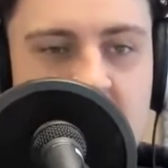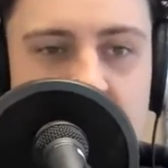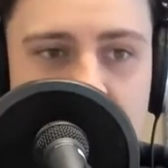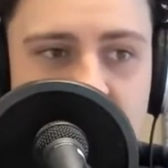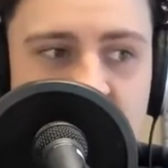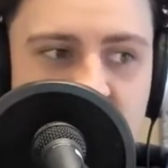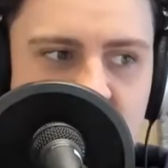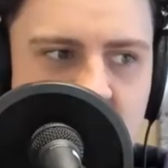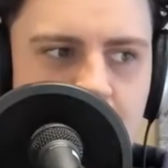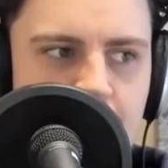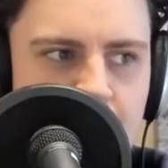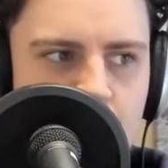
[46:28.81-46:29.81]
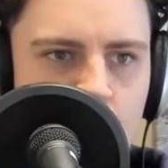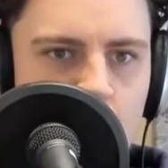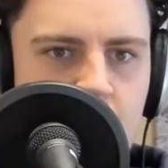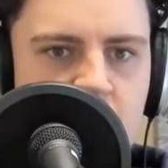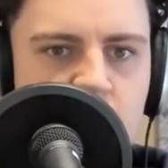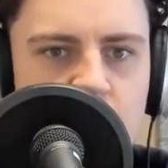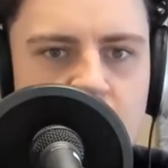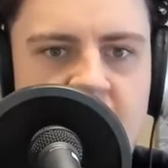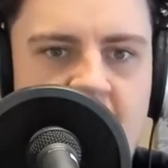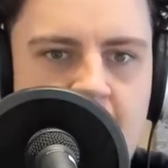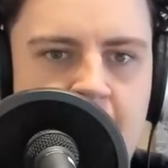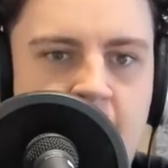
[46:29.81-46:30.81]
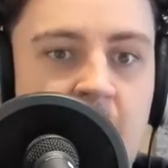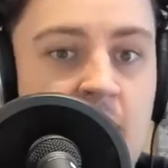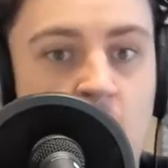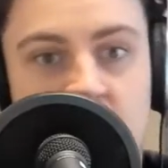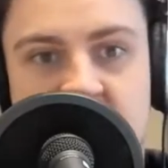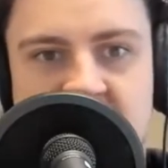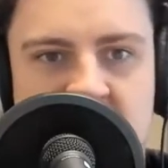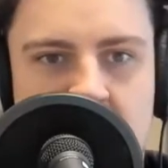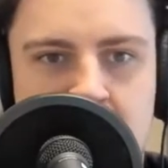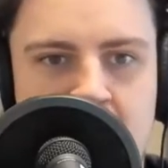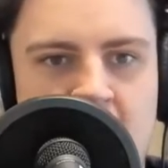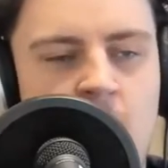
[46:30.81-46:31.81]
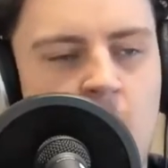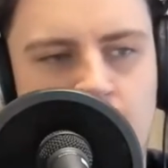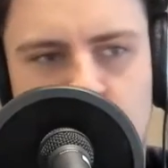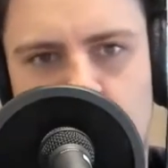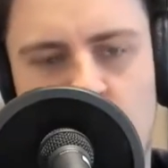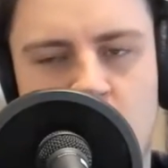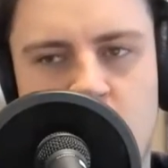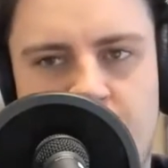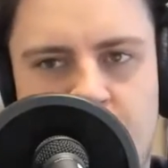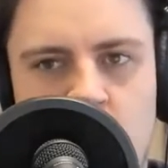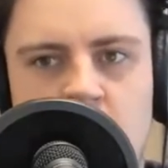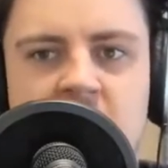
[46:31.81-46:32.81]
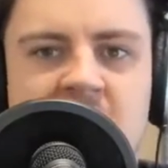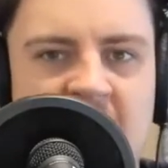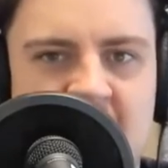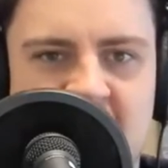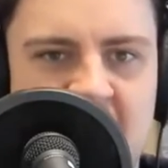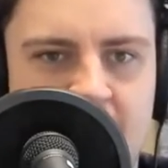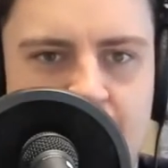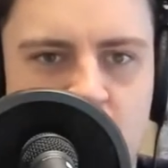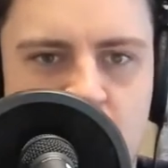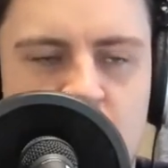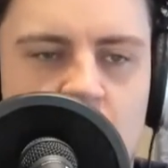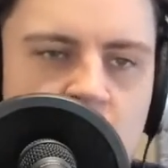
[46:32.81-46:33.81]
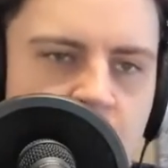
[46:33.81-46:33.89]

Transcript: If this performance would have came out in like December and we've got all the films, then it's a different story.